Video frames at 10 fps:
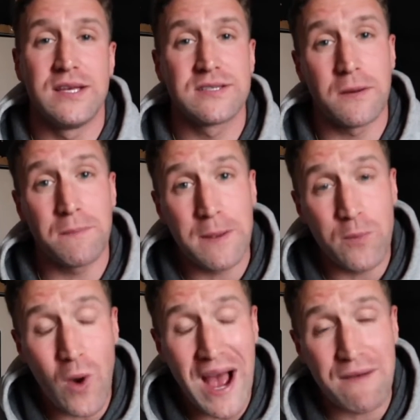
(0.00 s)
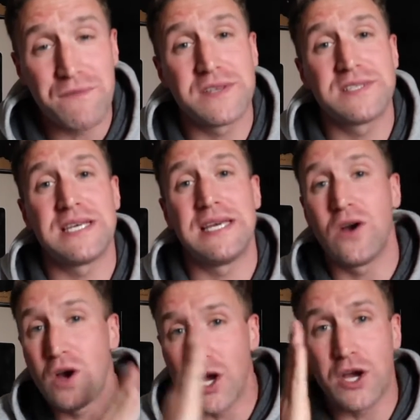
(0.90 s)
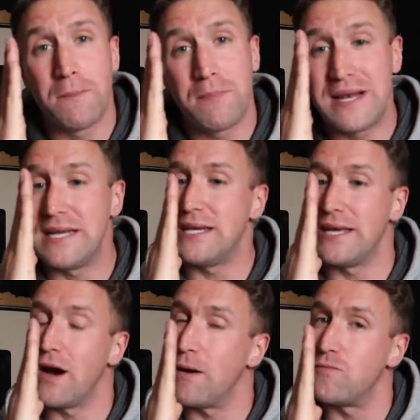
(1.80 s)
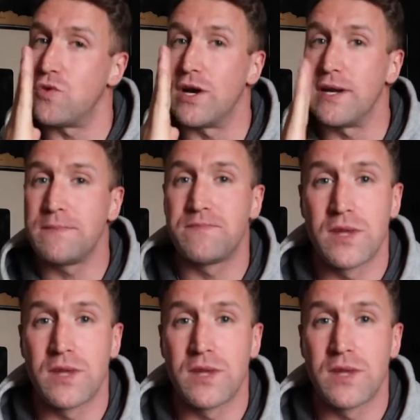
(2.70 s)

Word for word: some people have the seat completely upright,